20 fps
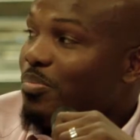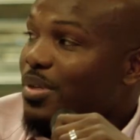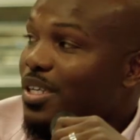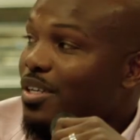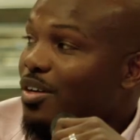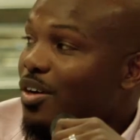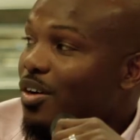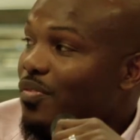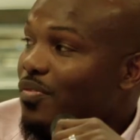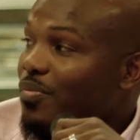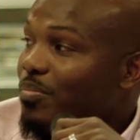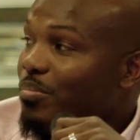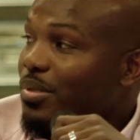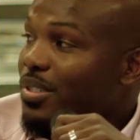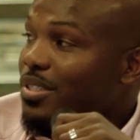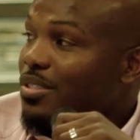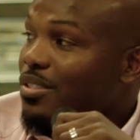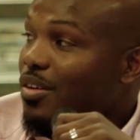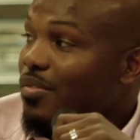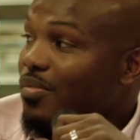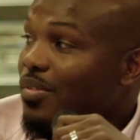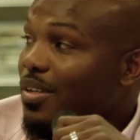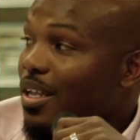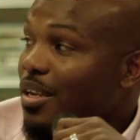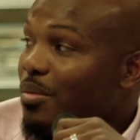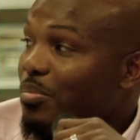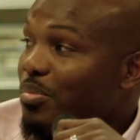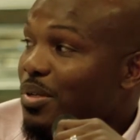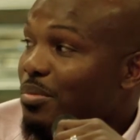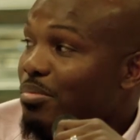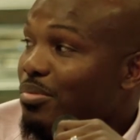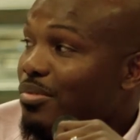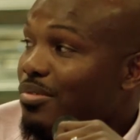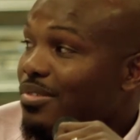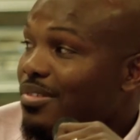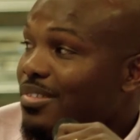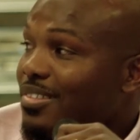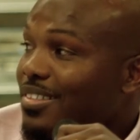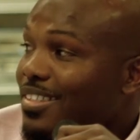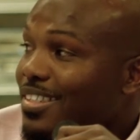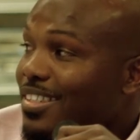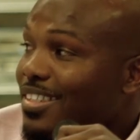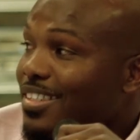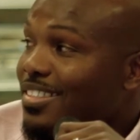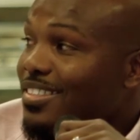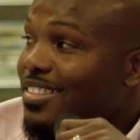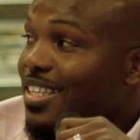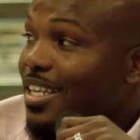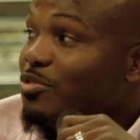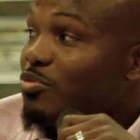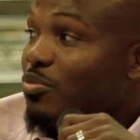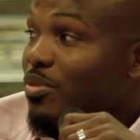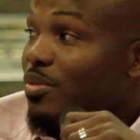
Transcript: pee off, piss off a lot of people, because that's